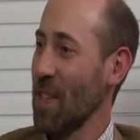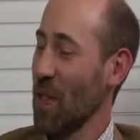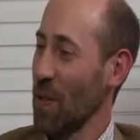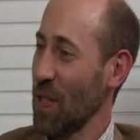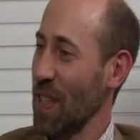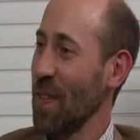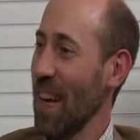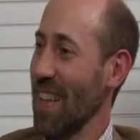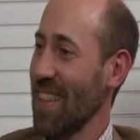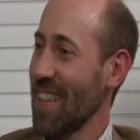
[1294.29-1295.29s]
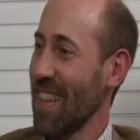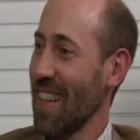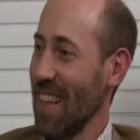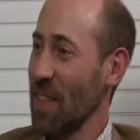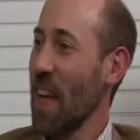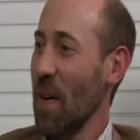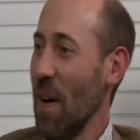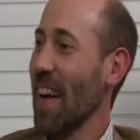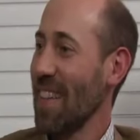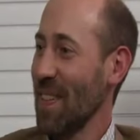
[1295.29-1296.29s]
And so she writes, here's how
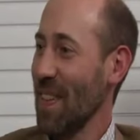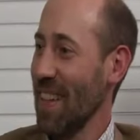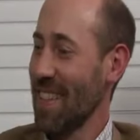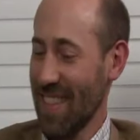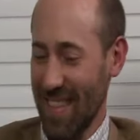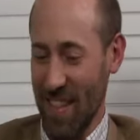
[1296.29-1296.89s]
I do this,